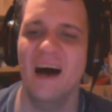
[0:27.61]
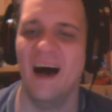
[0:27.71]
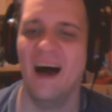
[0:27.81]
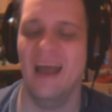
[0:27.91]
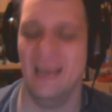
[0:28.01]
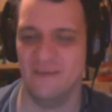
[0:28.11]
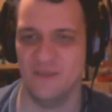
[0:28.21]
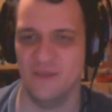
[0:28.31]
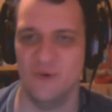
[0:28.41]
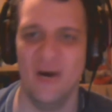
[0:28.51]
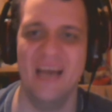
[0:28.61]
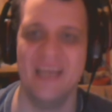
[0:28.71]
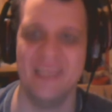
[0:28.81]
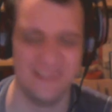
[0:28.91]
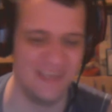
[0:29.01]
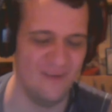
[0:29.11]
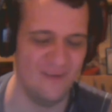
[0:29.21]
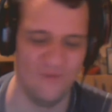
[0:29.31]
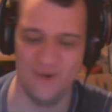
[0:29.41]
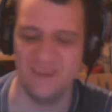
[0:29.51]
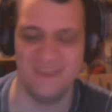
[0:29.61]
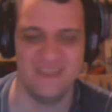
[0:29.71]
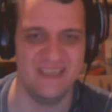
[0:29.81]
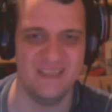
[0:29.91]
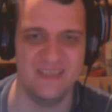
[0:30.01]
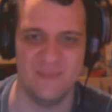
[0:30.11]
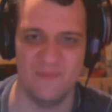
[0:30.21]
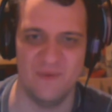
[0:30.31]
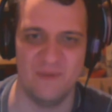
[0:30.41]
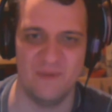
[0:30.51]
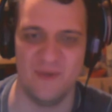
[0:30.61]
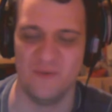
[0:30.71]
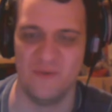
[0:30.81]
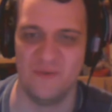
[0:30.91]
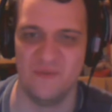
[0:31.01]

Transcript: I have no idea what it's about.